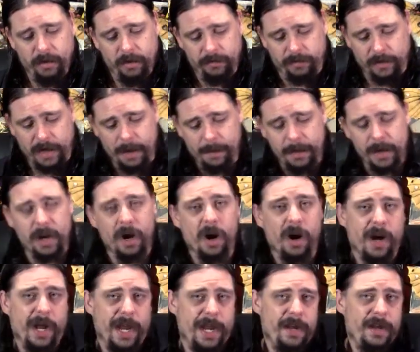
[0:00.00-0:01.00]
For number
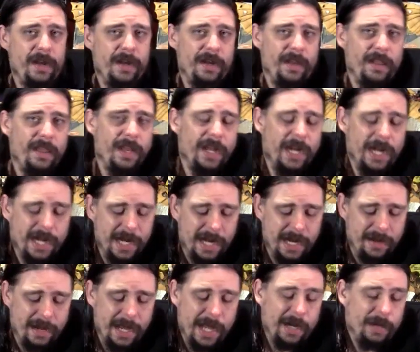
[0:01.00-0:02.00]
nine,
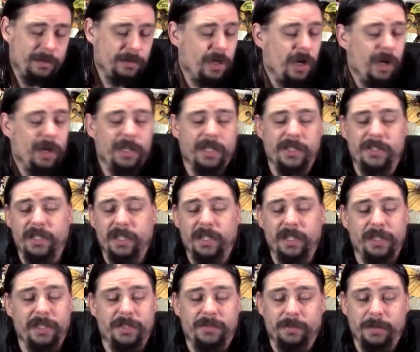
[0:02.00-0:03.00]
uh, and I'm totally
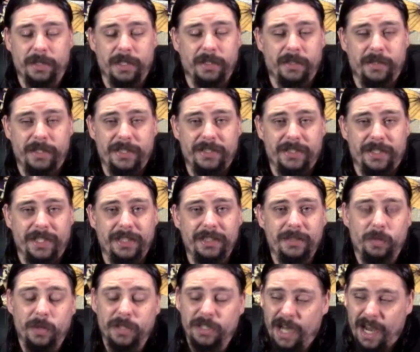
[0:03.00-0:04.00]
stealing this from Killer
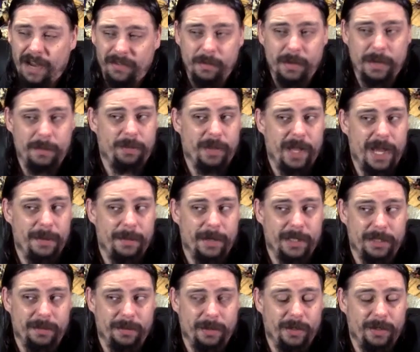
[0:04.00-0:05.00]
Instinct, which I haven't been playing
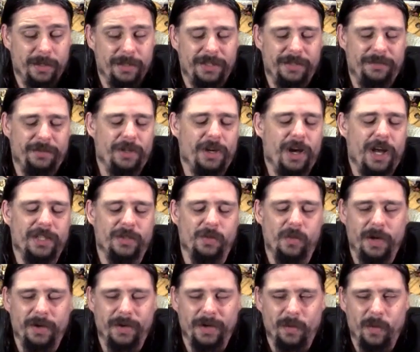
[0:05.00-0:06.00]
much to be honest. If you guys are
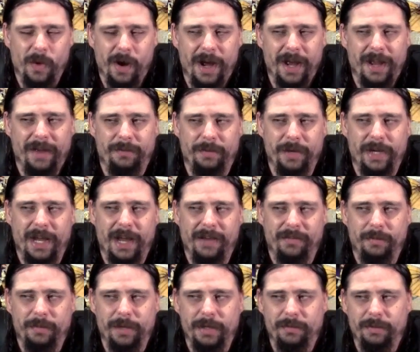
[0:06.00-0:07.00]
wondering why I be,
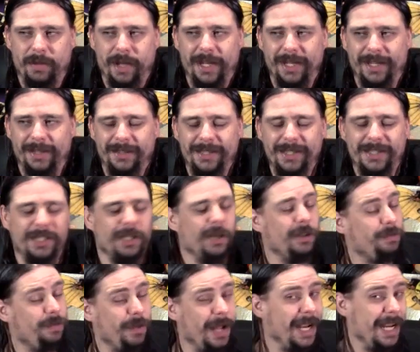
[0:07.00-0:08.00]
haven't been playing Killer Instinct, I
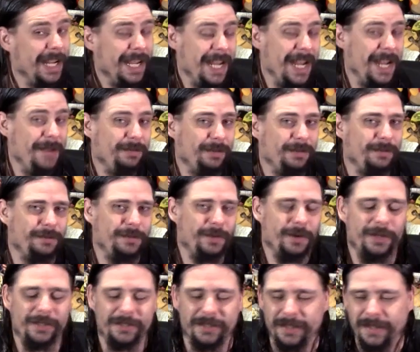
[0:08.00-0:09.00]
was playing it heaps at
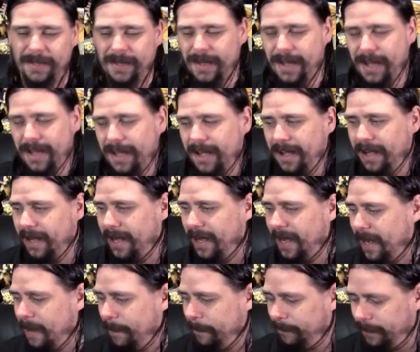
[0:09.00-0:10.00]
first.
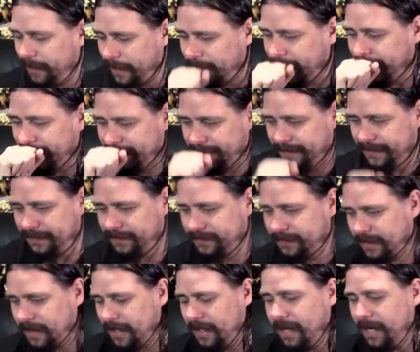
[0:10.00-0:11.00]
Um,
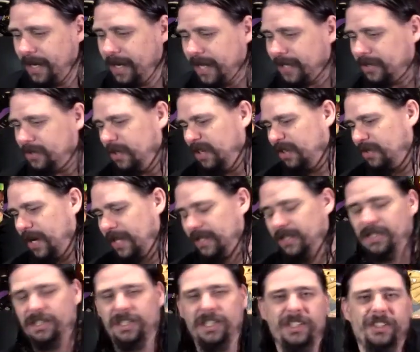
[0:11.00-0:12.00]
I sort of cracked
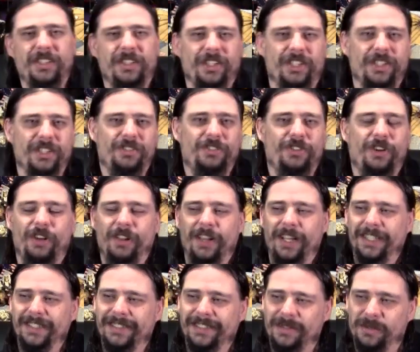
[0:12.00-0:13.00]
the shits at the
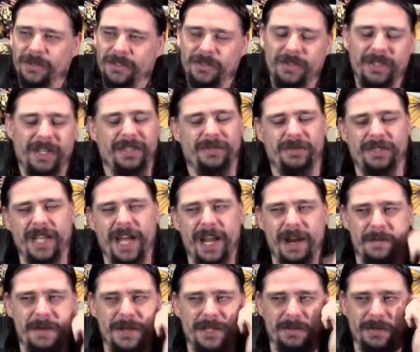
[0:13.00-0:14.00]
controller. It was, it was
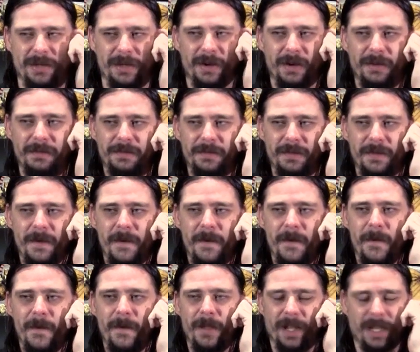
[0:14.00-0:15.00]
starting to piss me off.
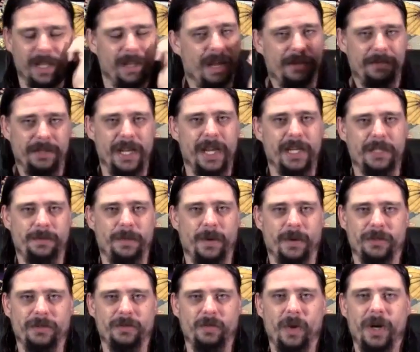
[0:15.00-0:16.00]
Like I love the
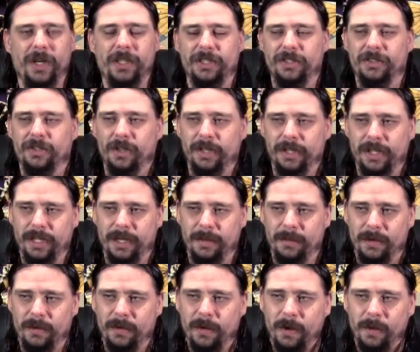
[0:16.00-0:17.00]
Xbox One controller, don't get
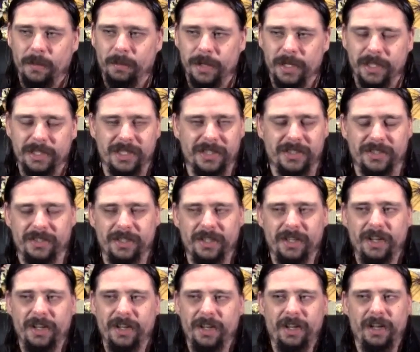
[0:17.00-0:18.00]
me wrong, but it just
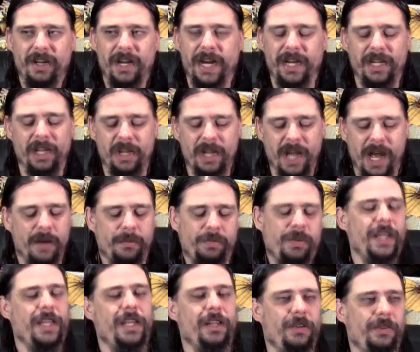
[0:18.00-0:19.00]
you can't
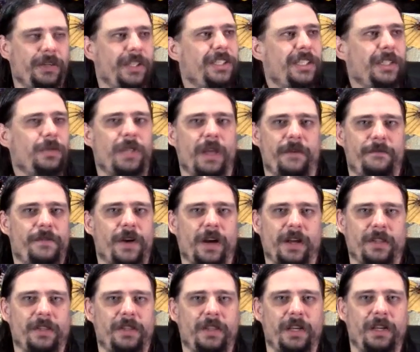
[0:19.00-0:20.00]
play Killer Instinct that
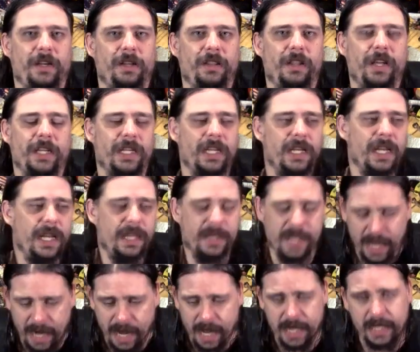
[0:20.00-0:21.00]
fucking thing. Like you need
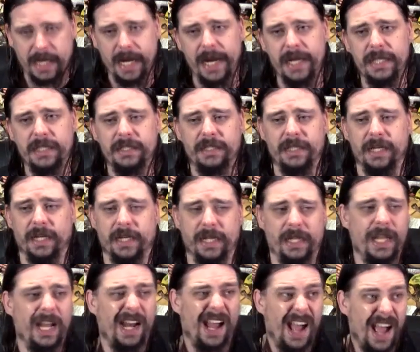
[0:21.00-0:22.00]
that arcade stick,
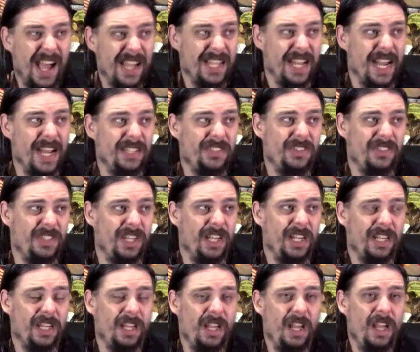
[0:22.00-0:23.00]
and that arcade
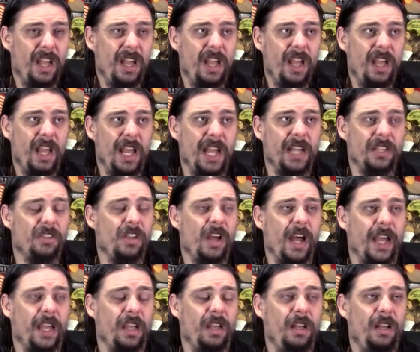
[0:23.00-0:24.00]
stick is
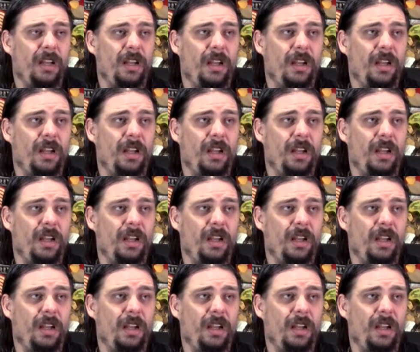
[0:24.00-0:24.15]
like